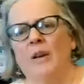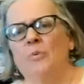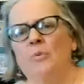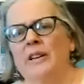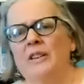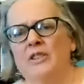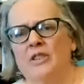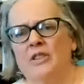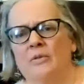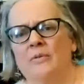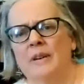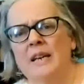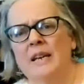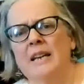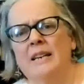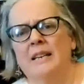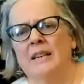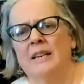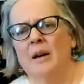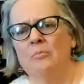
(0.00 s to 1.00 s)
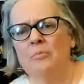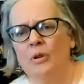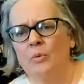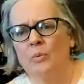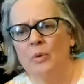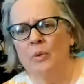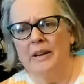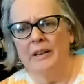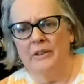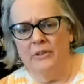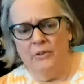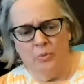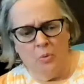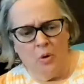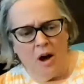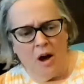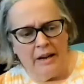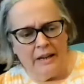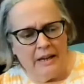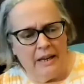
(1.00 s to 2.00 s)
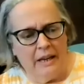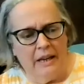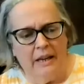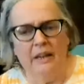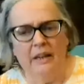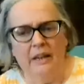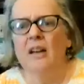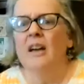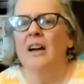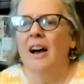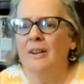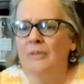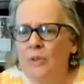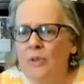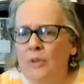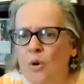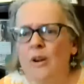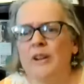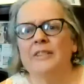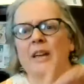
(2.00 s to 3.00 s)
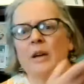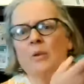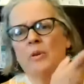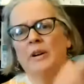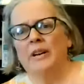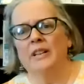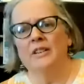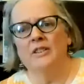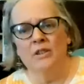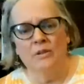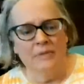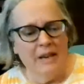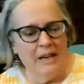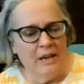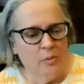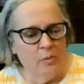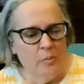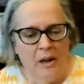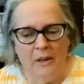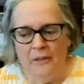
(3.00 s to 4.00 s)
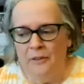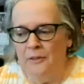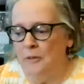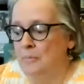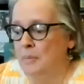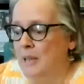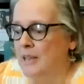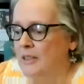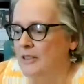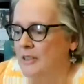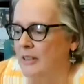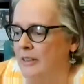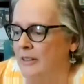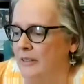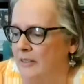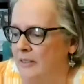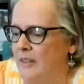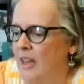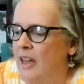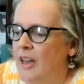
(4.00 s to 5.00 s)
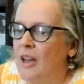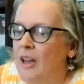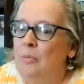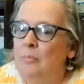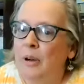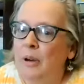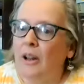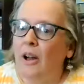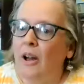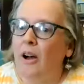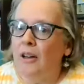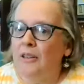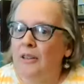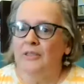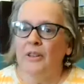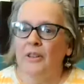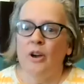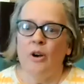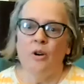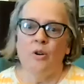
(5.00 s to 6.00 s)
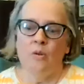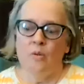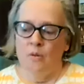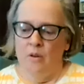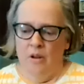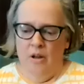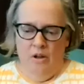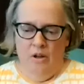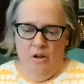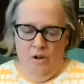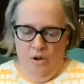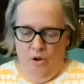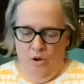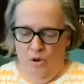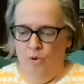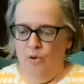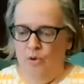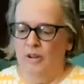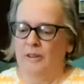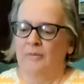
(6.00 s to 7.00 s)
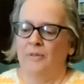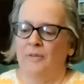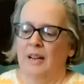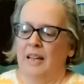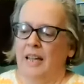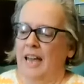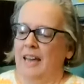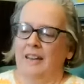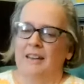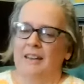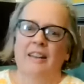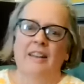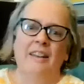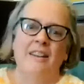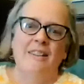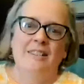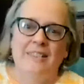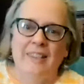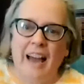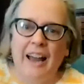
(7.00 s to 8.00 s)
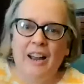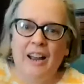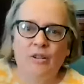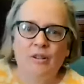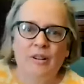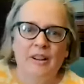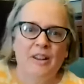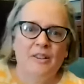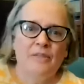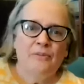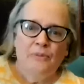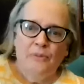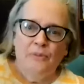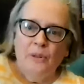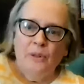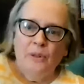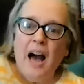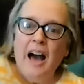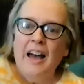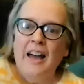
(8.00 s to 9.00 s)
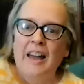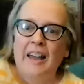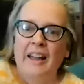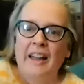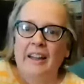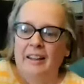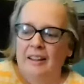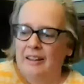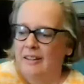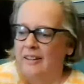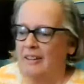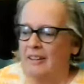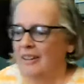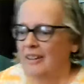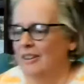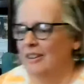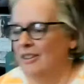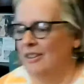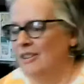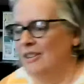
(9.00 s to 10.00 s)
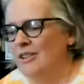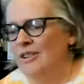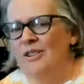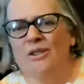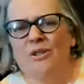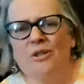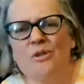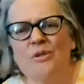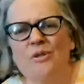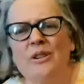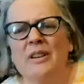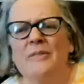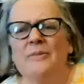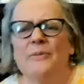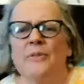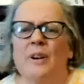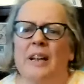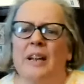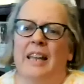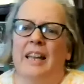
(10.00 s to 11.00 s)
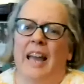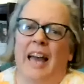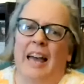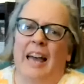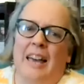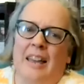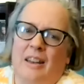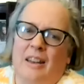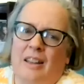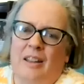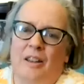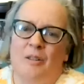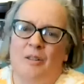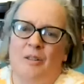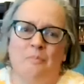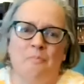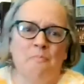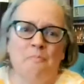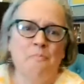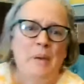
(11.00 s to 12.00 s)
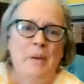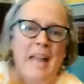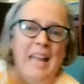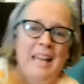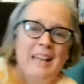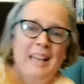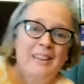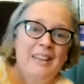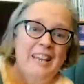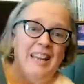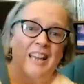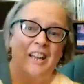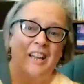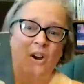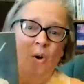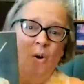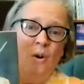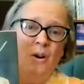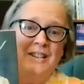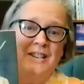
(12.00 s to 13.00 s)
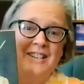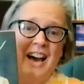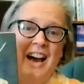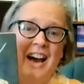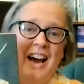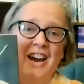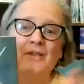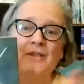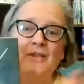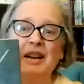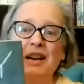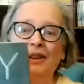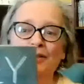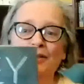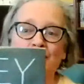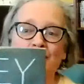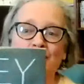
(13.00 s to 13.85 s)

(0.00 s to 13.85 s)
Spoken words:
I wanted to read Number One is Walking. Of course I wanted to read A Wealth of Pigeons, but also who could forget Diary of Fly? Who could forget Bailey or Diary of